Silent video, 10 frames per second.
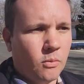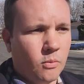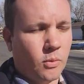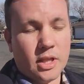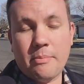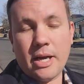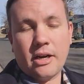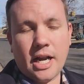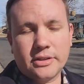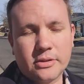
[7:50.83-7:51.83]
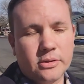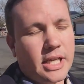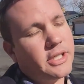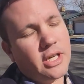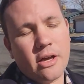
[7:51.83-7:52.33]
one of the better high schools.
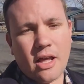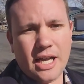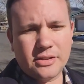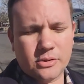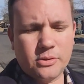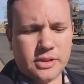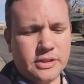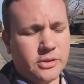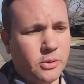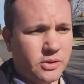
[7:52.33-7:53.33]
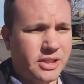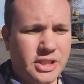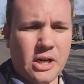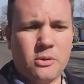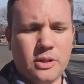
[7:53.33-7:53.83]
Actually, all the high schools and schools in
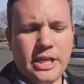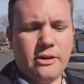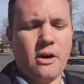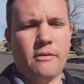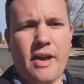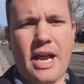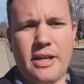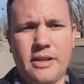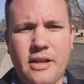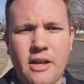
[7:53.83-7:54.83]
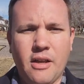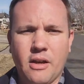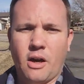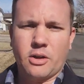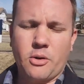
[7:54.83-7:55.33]
general here in Arvada
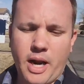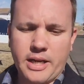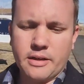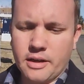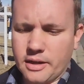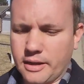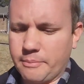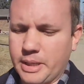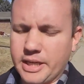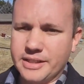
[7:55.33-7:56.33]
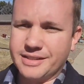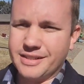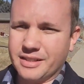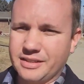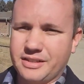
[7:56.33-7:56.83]
are great
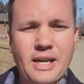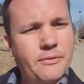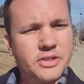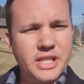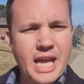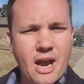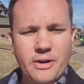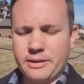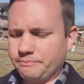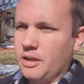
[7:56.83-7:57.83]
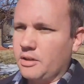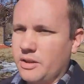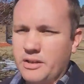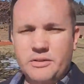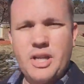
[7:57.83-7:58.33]
because it's Jefferson County. You know,
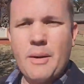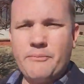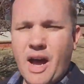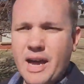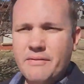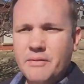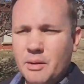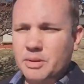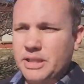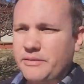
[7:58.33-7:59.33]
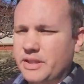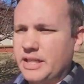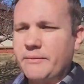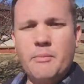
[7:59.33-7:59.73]
the top 5, I believe, in the Denver